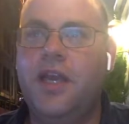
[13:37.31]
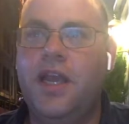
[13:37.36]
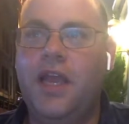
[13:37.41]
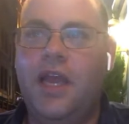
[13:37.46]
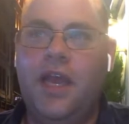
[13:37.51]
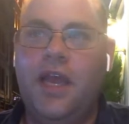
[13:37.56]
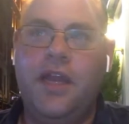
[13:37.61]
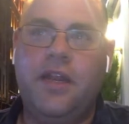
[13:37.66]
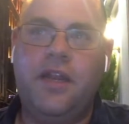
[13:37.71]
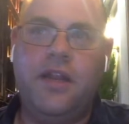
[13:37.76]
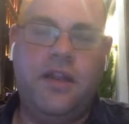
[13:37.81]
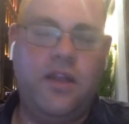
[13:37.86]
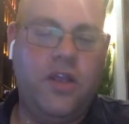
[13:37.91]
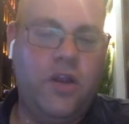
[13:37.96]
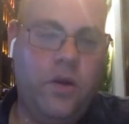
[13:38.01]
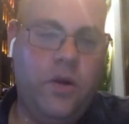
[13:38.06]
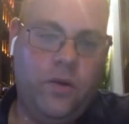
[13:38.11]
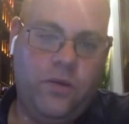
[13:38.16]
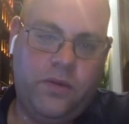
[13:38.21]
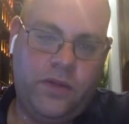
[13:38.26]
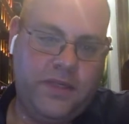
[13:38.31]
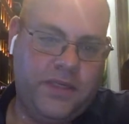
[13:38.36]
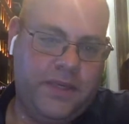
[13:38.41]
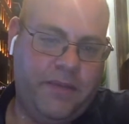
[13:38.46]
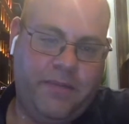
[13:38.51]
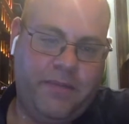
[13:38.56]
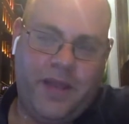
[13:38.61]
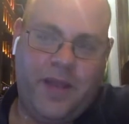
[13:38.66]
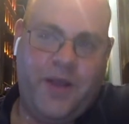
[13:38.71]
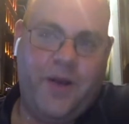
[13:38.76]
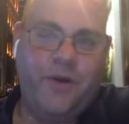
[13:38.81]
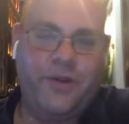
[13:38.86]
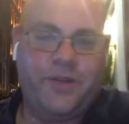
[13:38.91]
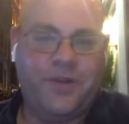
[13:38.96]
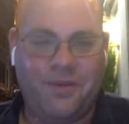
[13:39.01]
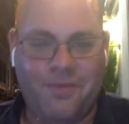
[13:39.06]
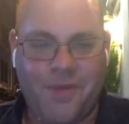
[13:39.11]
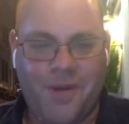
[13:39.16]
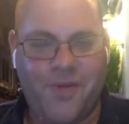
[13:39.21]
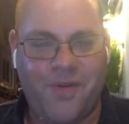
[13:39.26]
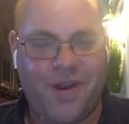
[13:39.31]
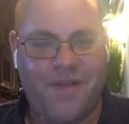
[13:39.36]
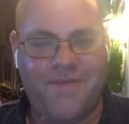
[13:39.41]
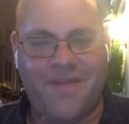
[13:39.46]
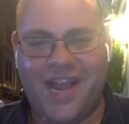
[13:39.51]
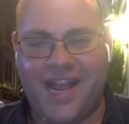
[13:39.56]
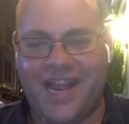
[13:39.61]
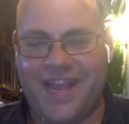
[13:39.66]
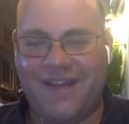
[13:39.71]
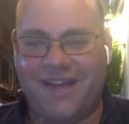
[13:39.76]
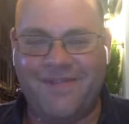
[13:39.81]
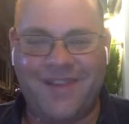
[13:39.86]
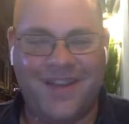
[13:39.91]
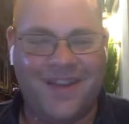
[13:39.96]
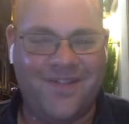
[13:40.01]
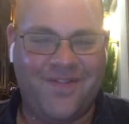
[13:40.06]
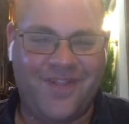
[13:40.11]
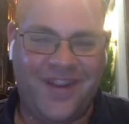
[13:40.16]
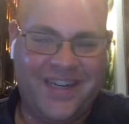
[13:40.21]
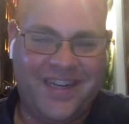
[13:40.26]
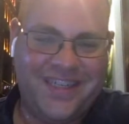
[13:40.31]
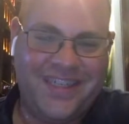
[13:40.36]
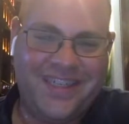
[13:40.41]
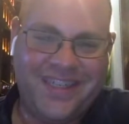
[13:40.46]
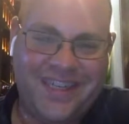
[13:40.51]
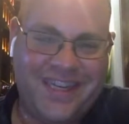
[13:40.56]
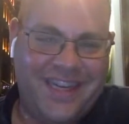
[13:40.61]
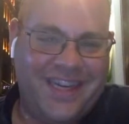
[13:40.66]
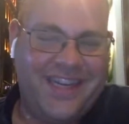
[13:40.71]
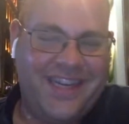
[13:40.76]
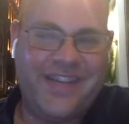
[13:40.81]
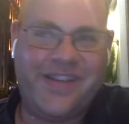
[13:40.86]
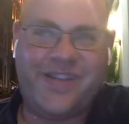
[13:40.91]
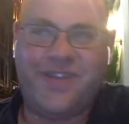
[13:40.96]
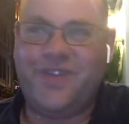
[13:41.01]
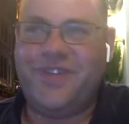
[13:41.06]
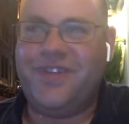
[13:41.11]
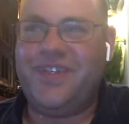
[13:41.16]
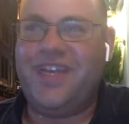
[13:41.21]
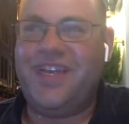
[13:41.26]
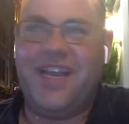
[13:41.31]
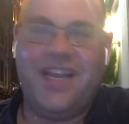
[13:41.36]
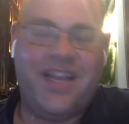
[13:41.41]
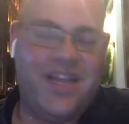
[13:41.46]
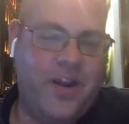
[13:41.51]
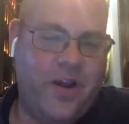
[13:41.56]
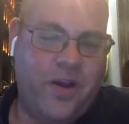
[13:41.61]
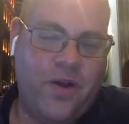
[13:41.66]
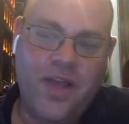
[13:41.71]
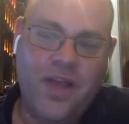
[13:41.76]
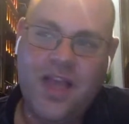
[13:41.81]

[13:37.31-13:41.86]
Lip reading: And the same thing goes for me when I'm at comic conventions slinging Yu Sun Shin.